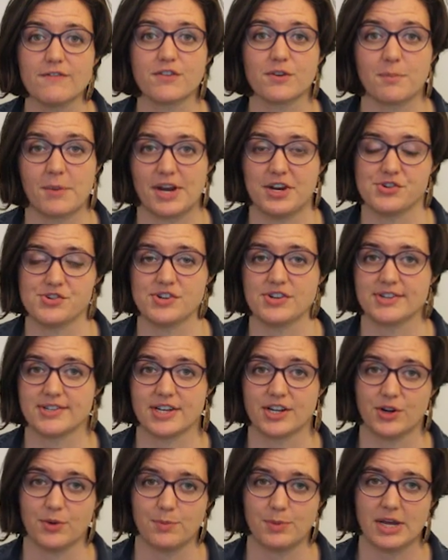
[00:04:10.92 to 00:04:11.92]
information is
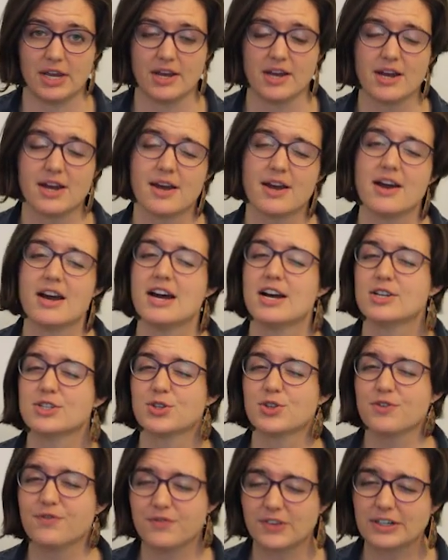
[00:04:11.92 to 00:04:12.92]
going to be.
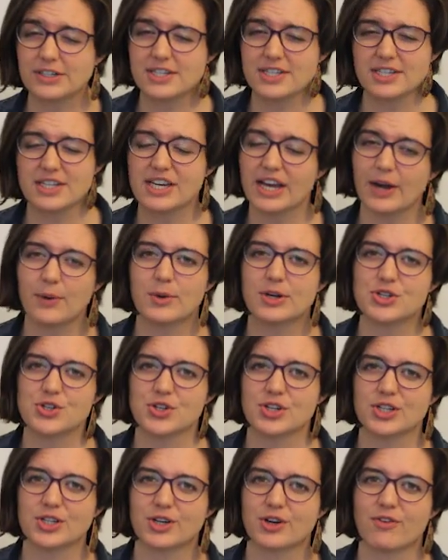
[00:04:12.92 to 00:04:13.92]
So the first thing I want
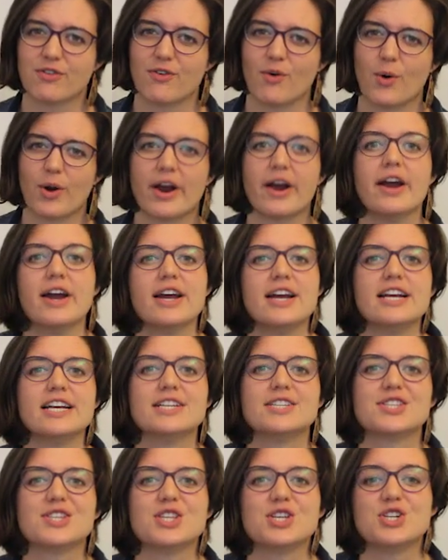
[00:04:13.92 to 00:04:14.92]
you to look for
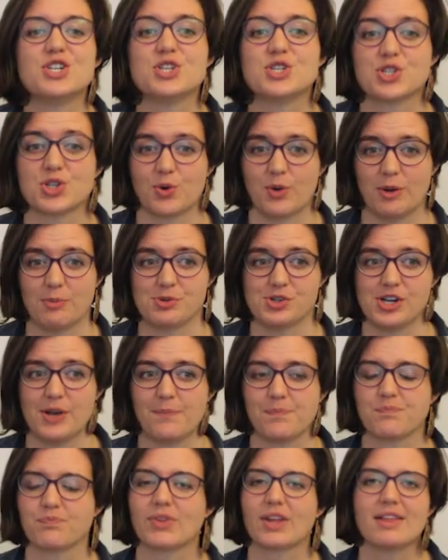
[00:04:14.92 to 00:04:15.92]
is the
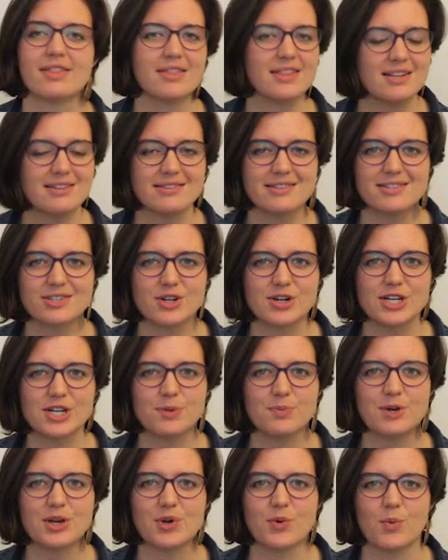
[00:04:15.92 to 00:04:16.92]
description. This is going
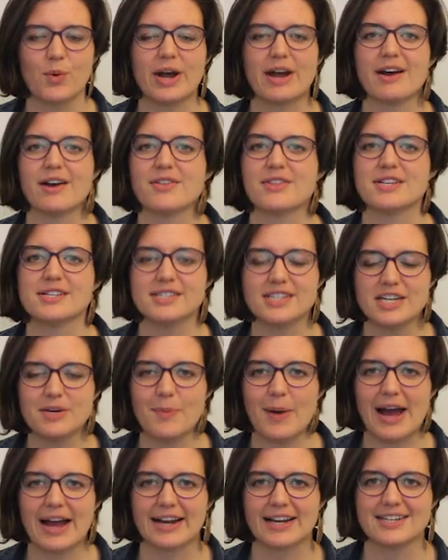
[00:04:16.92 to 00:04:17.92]
to be where the
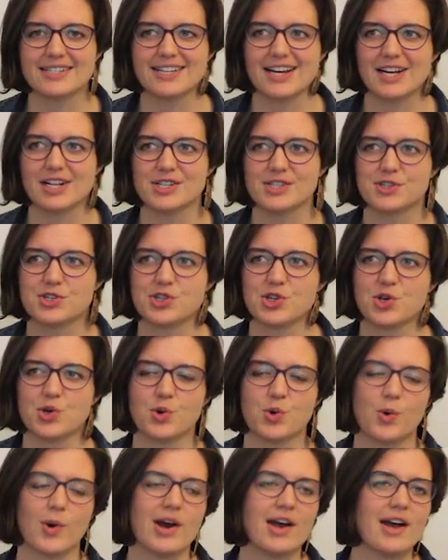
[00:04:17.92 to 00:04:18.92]
seed packet tells
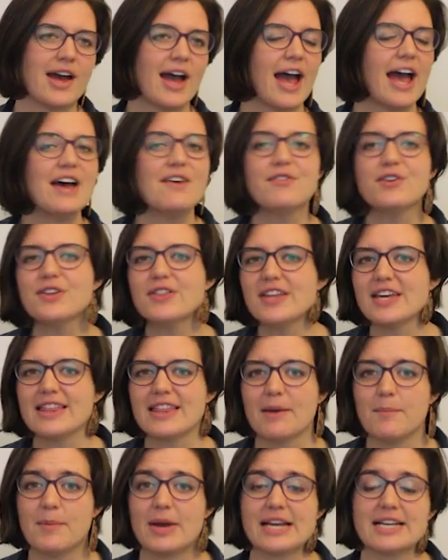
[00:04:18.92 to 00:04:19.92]
you everything
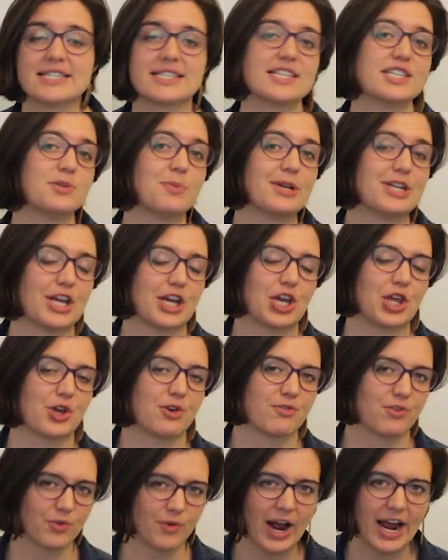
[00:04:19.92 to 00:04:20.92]
that makes this particular
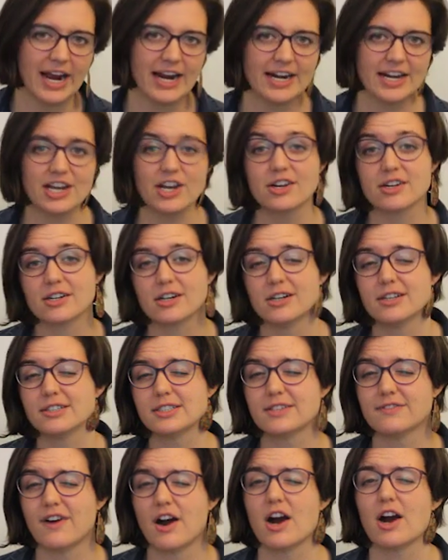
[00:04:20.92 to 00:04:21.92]
variety or
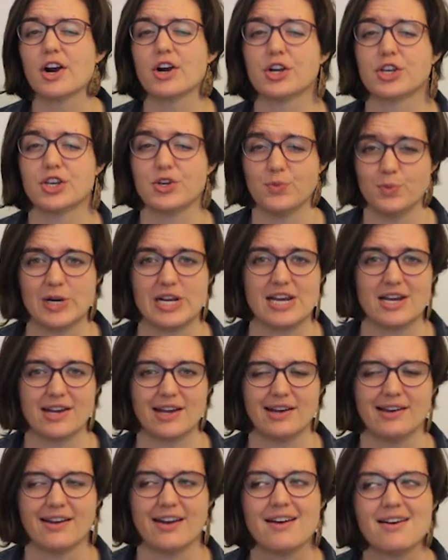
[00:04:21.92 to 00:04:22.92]
cultivar
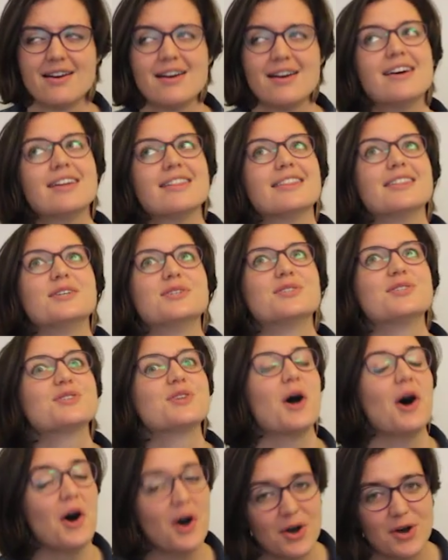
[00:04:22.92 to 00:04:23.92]
unique. This is
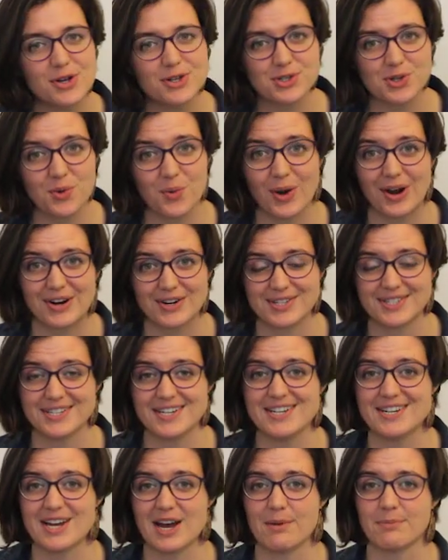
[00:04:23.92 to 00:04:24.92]
also where
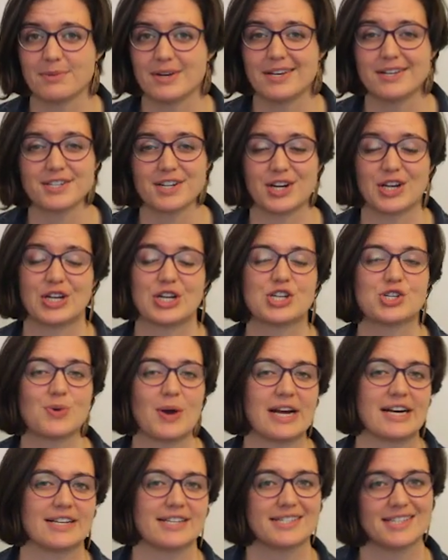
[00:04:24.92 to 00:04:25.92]
seed companies are going to
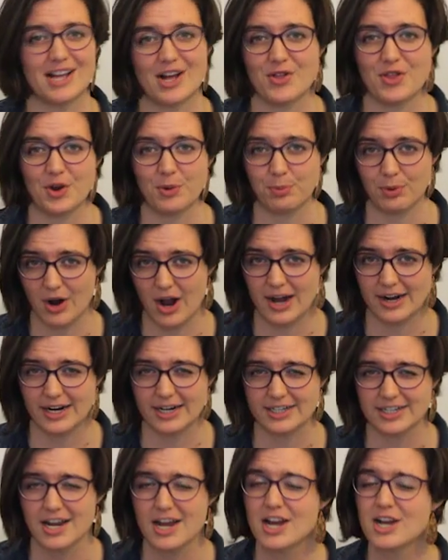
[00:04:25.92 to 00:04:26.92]
try to sell their
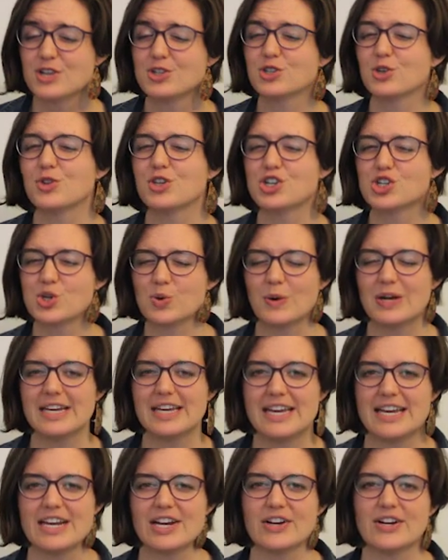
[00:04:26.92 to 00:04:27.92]
product. So the trick
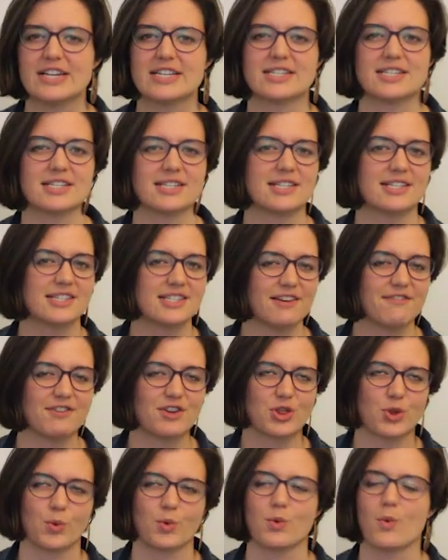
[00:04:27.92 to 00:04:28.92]
here is to
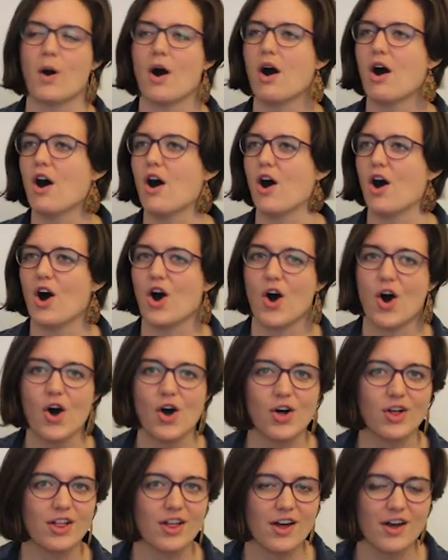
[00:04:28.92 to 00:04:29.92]
sift through
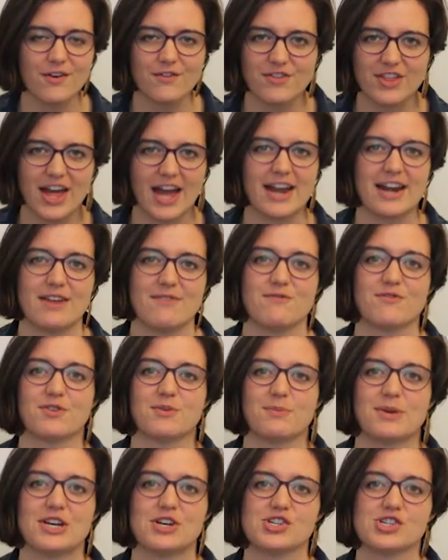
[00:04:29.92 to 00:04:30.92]
all of that
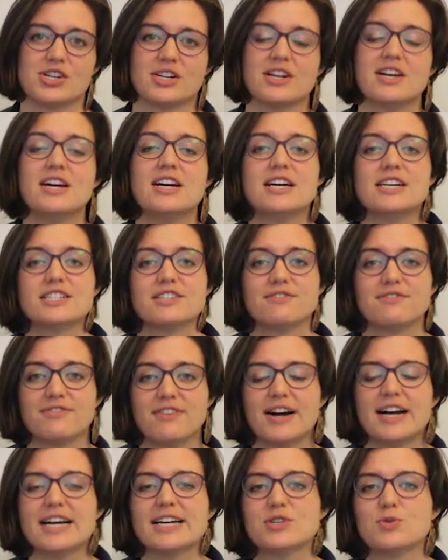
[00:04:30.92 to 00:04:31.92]
information to
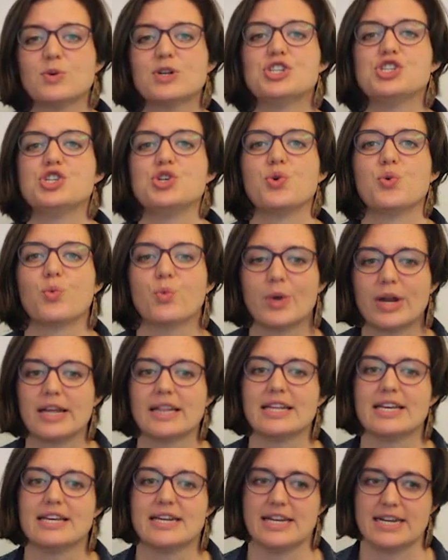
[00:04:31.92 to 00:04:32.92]
find what you
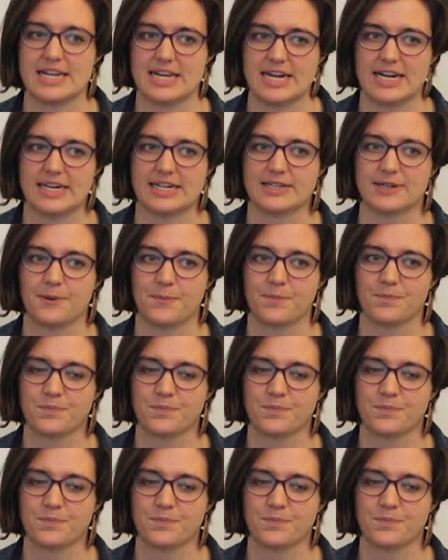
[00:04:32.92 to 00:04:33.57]
really need.